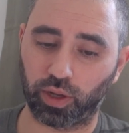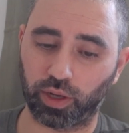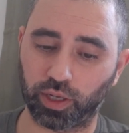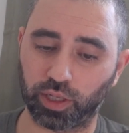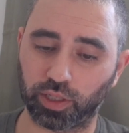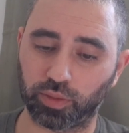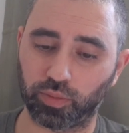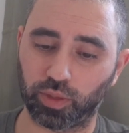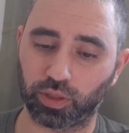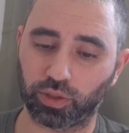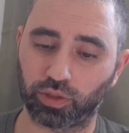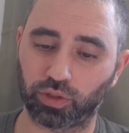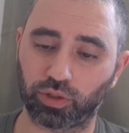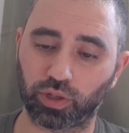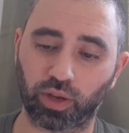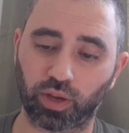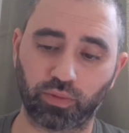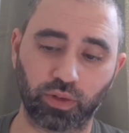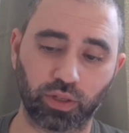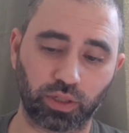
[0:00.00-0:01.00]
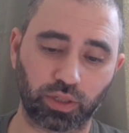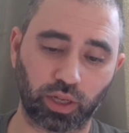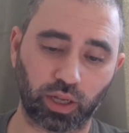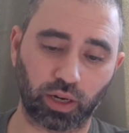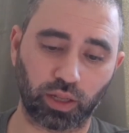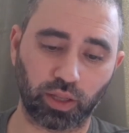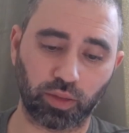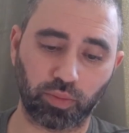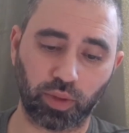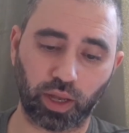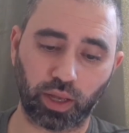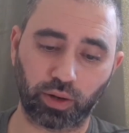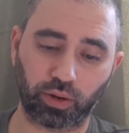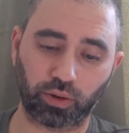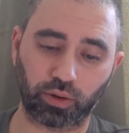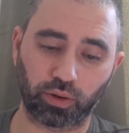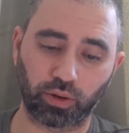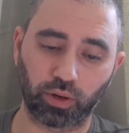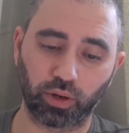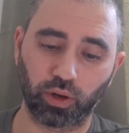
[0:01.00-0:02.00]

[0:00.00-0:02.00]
and His Messenger have decided the matter.